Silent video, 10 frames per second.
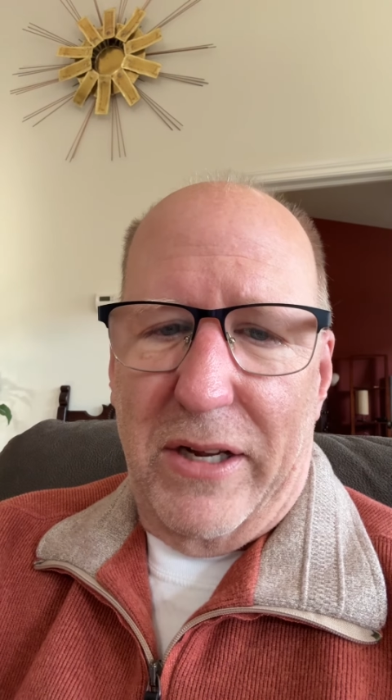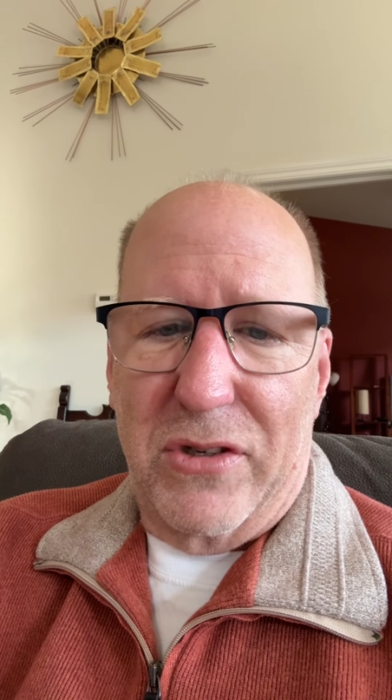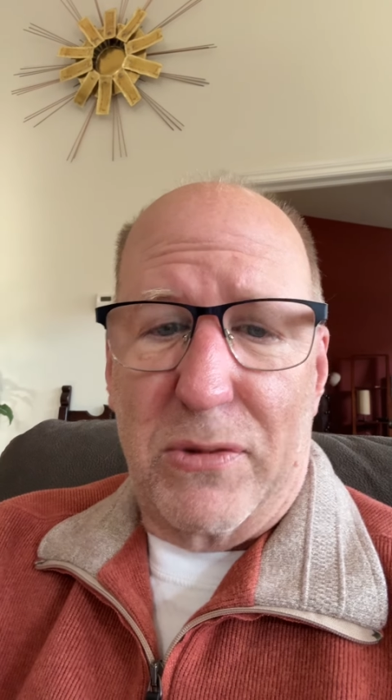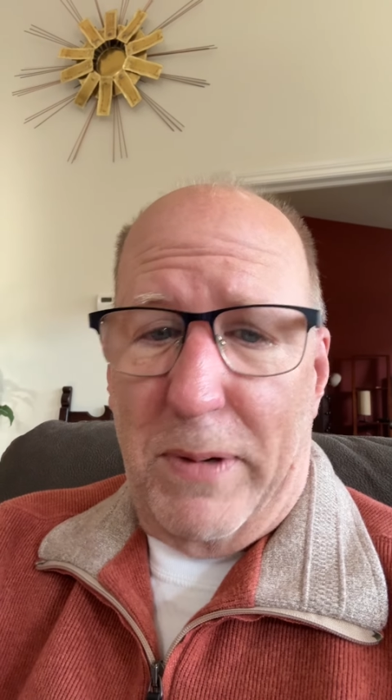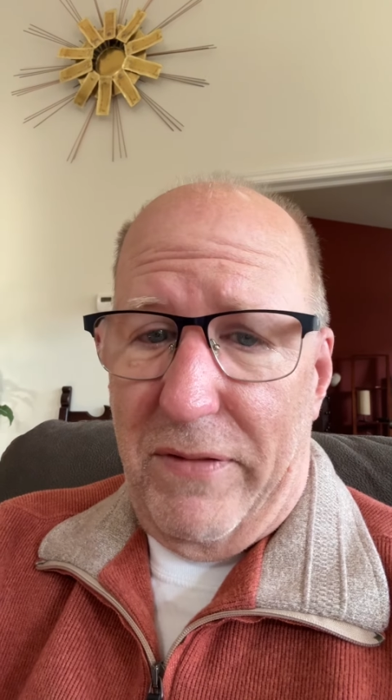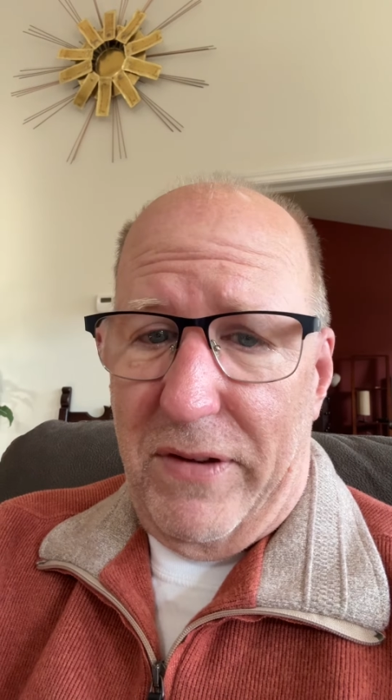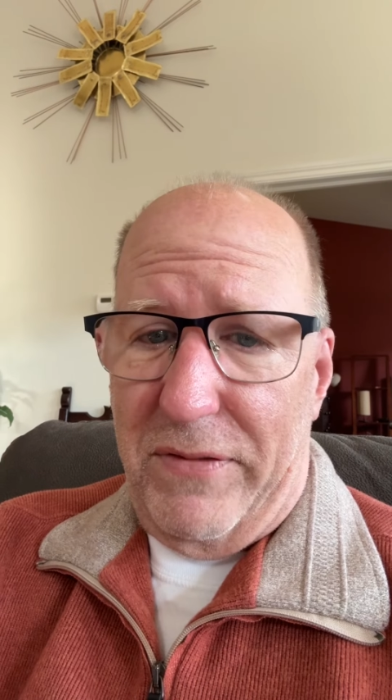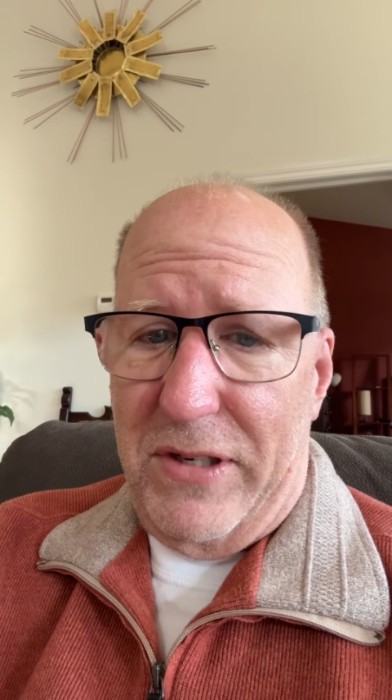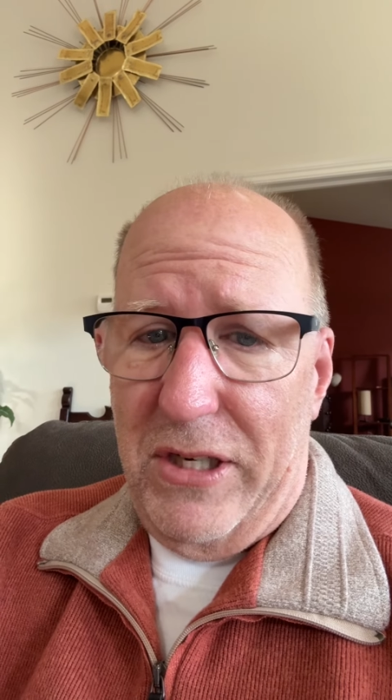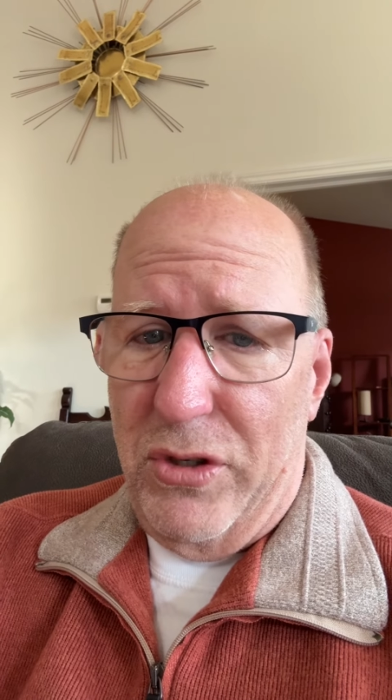and spend
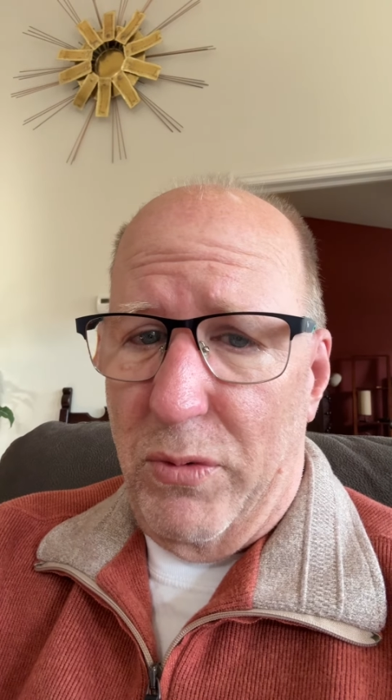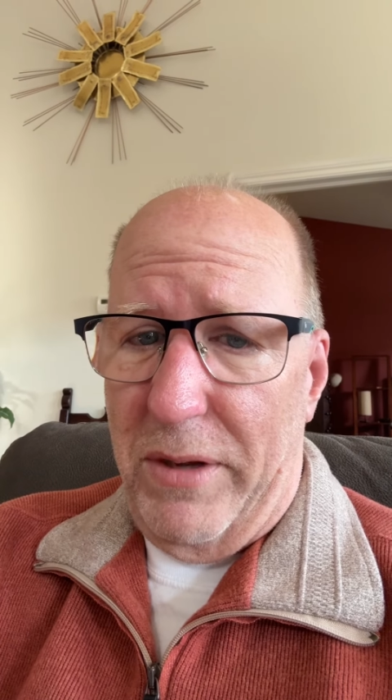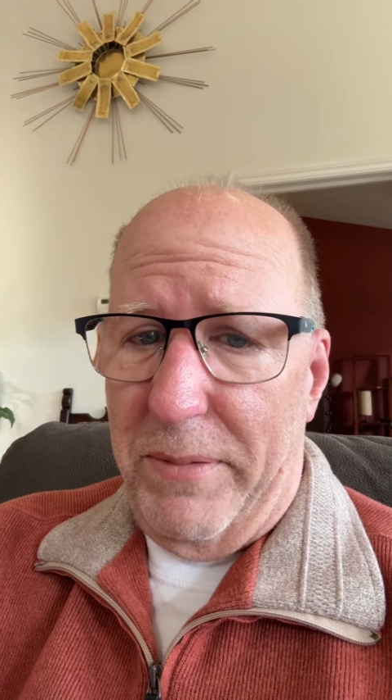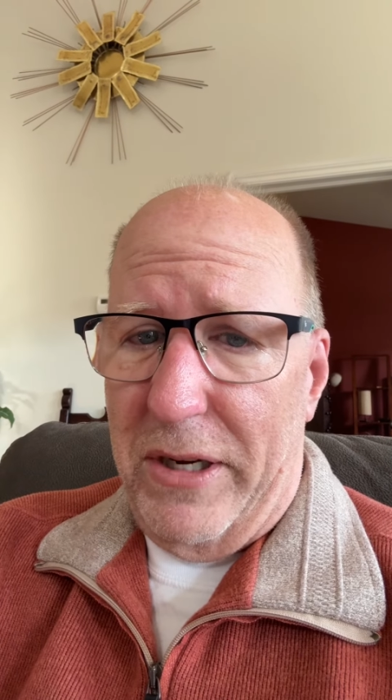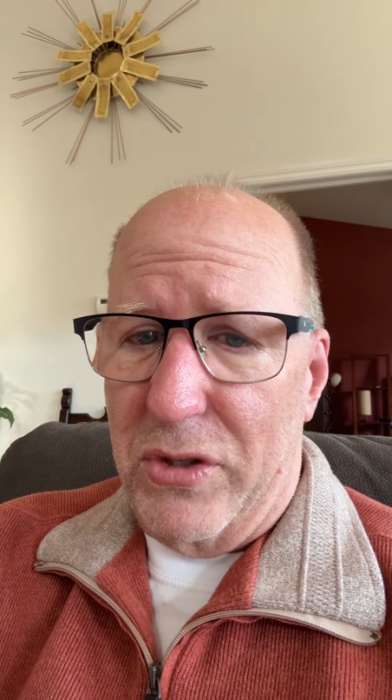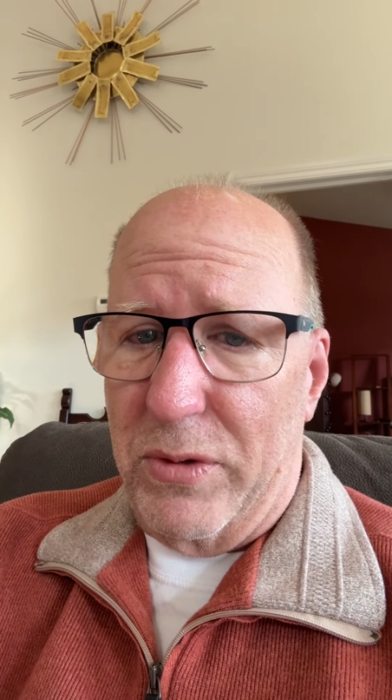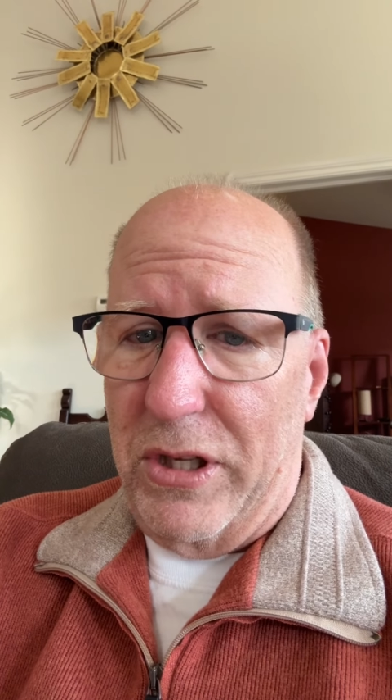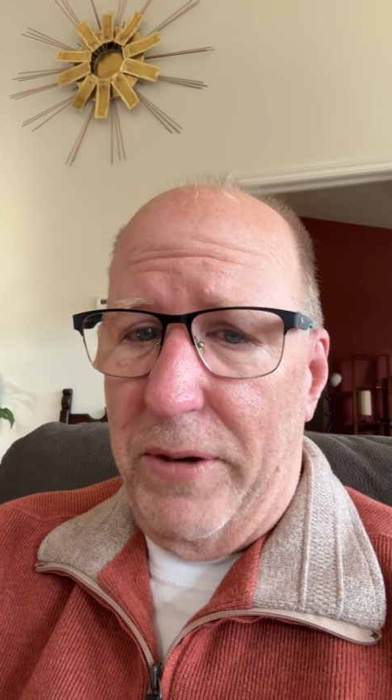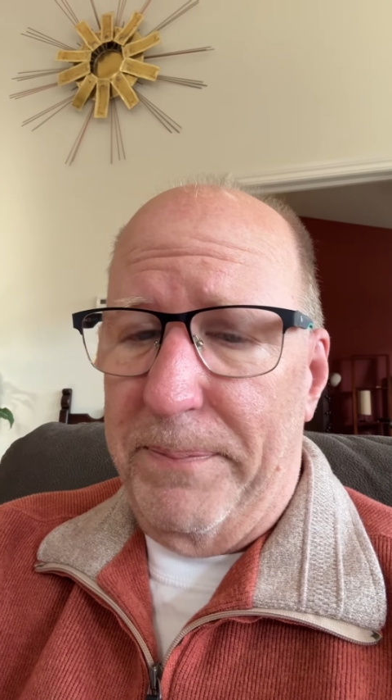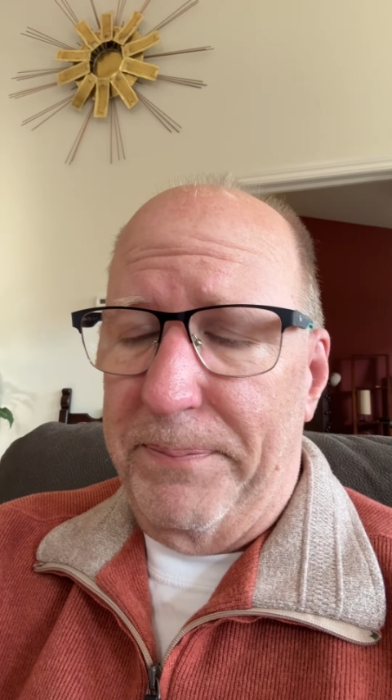15, 20 minutes with
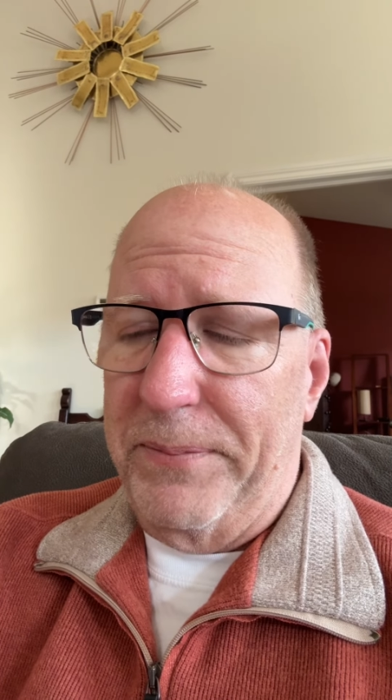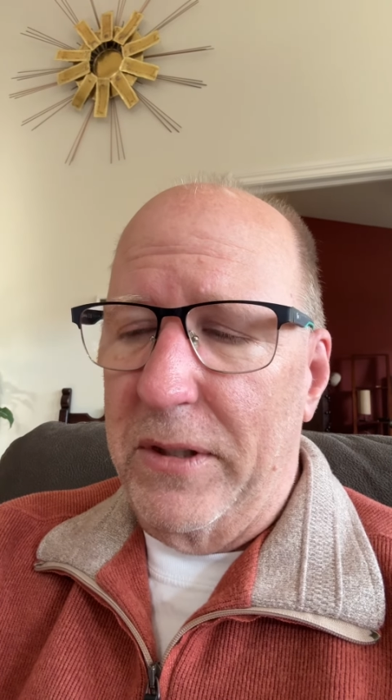you